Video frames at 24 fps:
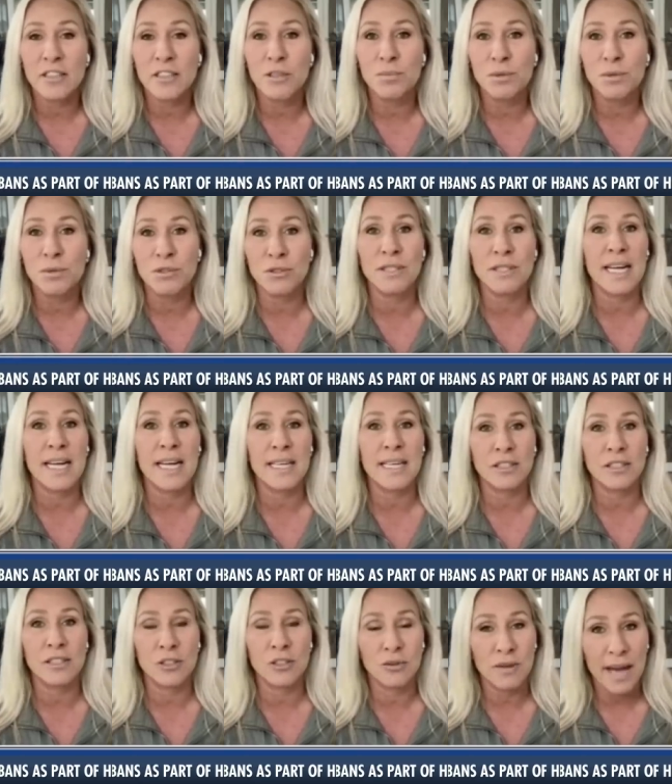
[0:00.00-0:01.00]
in the blue
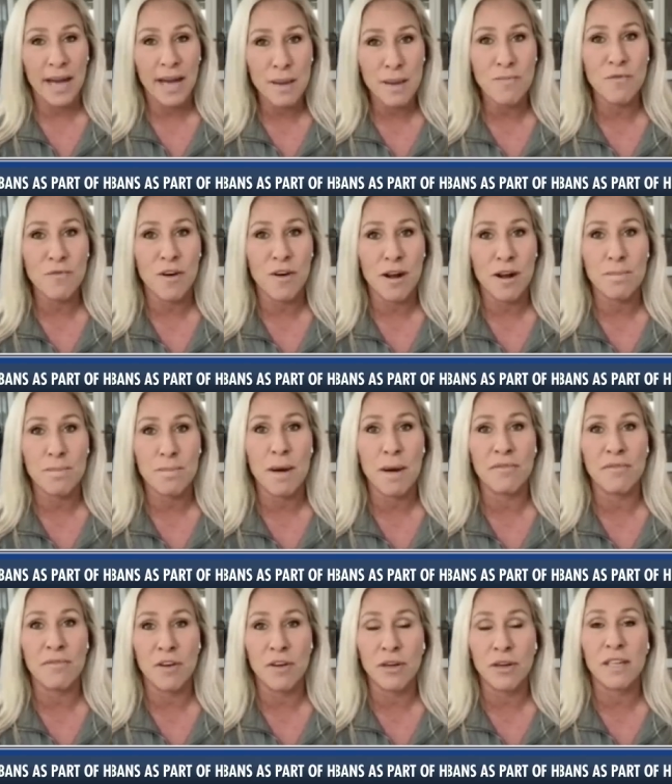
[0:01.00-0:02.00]
states you came from
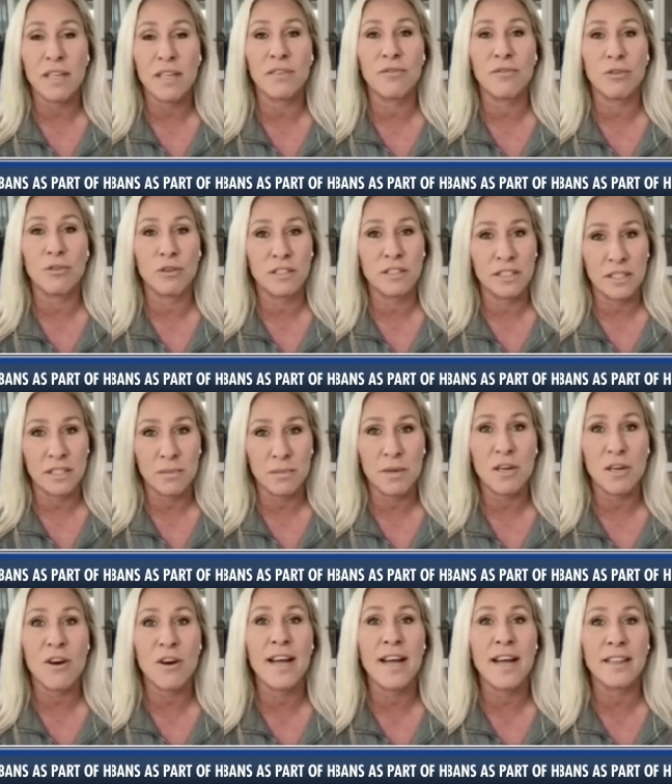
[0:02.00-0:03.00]
by voting for
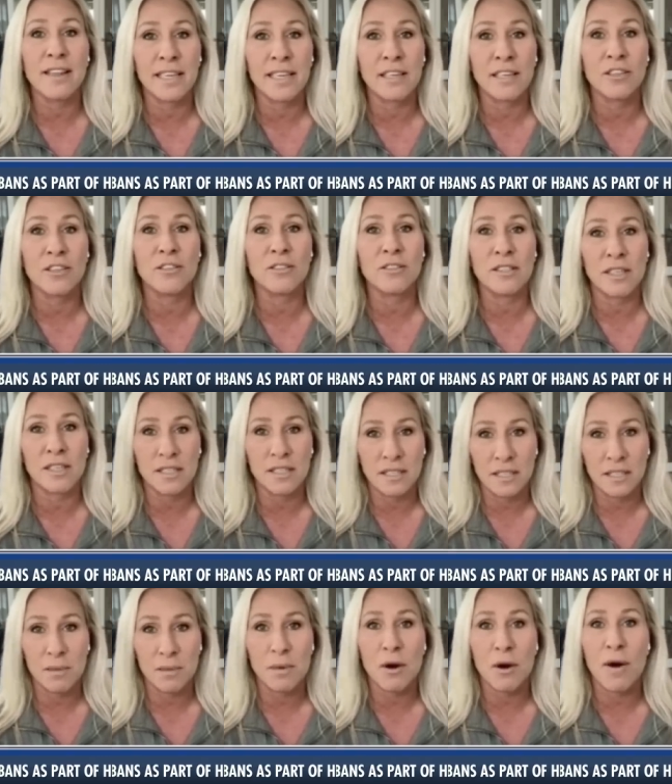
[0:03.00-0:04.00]
Democrat leaders and
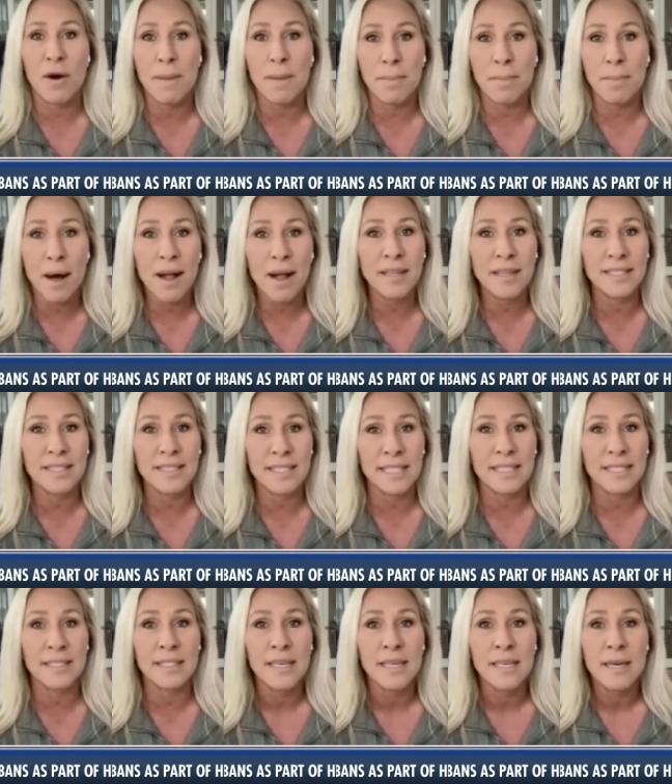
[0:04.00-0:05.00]
Democrat
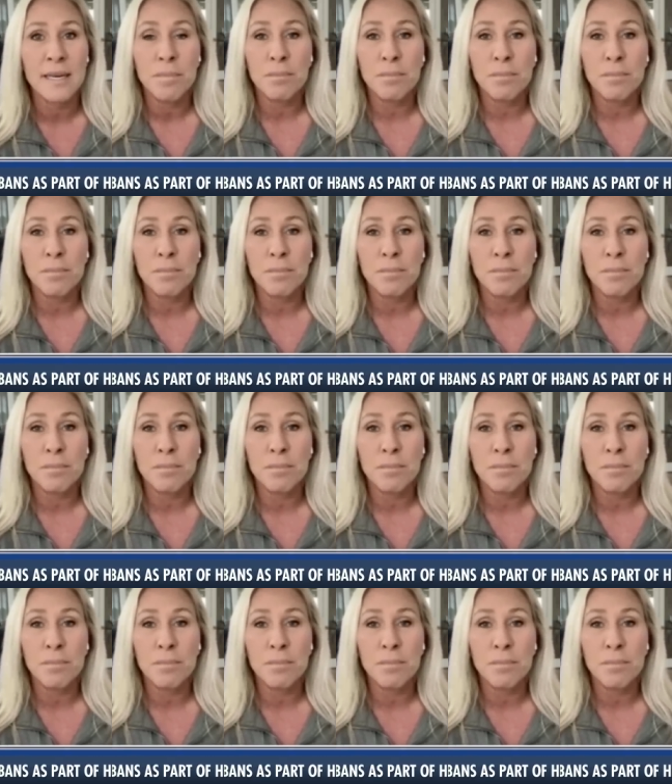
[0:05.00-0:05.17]
policies.